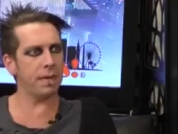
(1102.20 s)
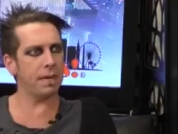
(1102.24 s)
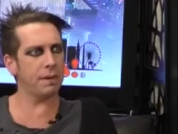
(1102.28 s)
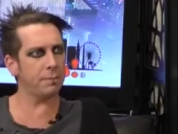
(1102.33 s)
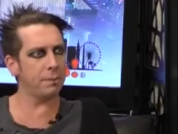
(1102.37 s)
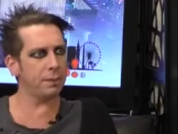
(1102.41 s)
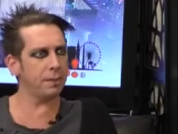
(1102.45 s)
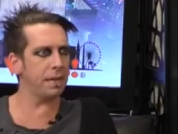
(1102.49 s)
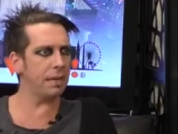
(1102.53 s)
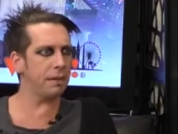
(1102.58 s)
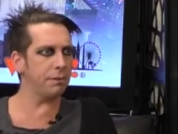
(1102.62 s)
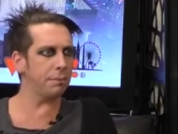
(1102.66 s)

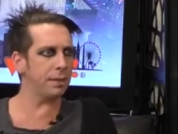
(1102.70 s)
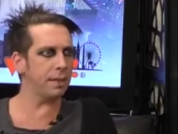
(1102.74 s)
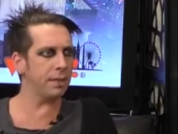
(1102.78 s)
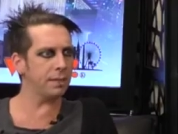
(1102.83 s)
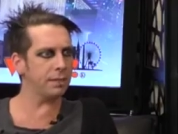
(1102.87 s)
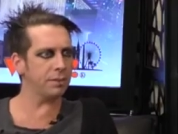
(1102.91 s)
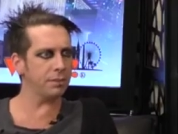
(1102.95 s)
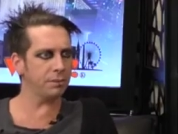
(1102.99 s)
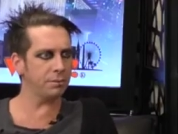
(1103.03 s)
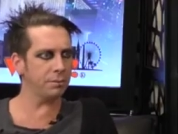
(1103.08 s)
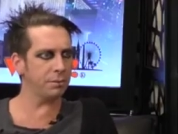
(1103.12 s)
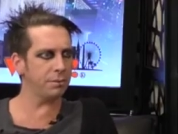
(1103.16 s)
up and help out
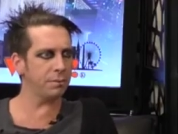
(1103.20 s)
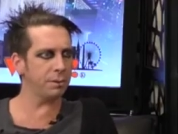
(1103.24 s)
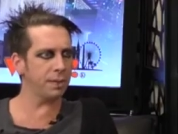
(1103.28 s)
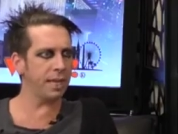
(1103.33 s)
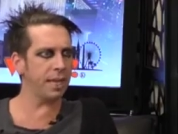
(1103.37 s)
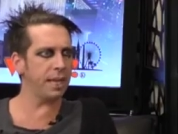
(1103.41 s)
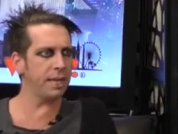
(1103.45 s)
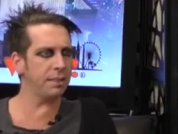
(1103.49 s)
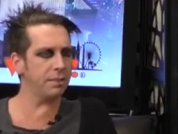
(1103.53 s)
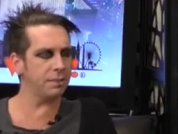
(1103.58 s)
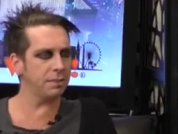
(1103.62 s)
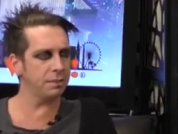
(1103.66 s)
and do what we
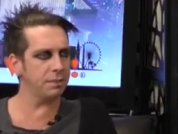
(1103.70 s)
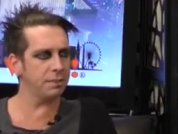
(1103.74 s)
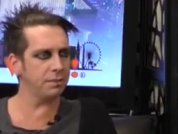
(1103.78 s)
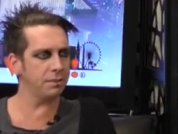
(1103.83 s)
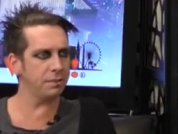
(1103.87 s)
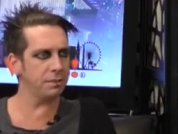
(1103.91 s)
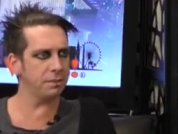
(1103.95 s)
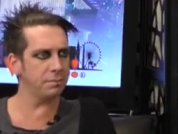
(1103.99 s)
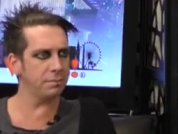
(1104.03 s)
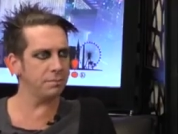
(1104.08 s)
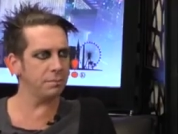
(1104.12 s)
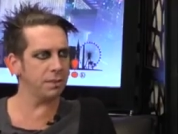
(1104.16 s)
can
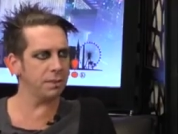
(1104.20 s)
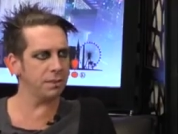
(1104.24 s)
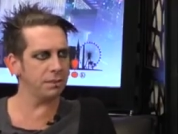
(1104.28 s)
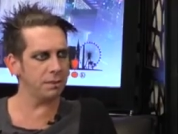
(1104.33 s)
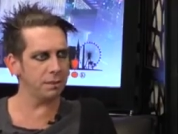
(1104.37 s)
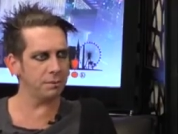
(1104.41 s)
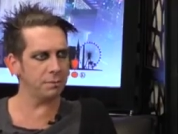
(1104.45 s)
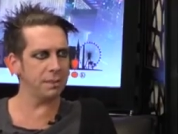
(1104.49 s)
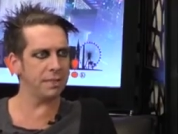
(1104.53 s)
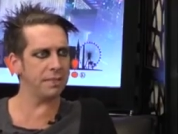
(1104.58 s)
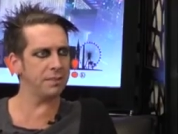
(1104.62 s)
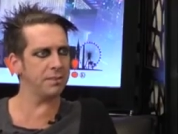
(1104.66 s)
to bring
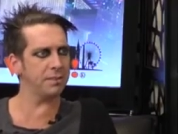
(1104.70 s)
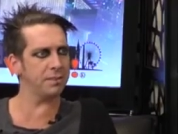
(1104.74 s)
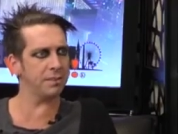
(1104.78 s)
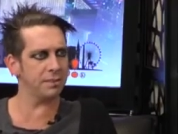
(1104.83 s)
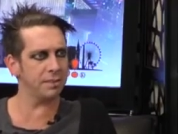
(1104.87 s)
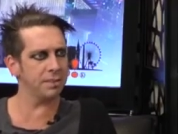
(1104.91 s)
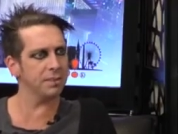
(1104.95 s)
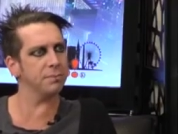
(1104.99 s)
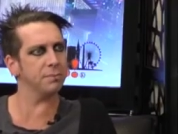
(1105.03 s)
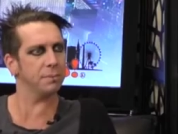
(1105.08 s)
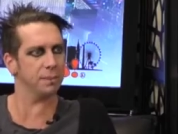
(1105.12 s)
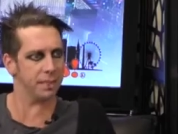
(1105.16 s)
awareness to
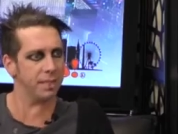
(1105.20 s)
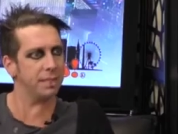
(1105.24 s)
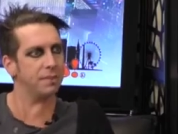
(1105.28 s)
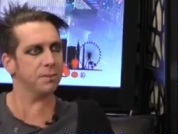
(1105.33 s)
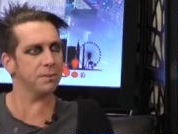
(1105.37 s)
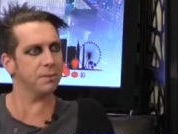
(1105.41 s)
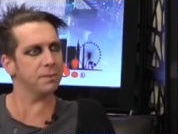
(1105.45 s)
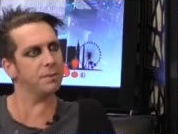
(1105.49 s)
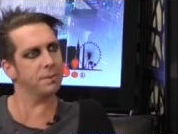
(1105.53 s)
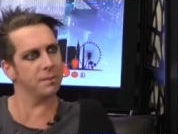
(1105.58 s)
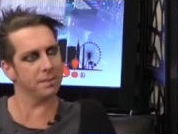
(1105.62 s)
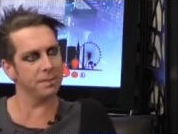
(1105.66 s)
things. But yeah, it's
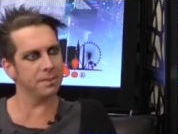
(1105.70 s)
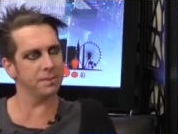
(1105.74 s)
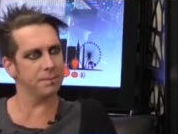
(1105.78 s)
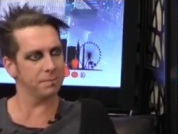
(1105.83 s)
good.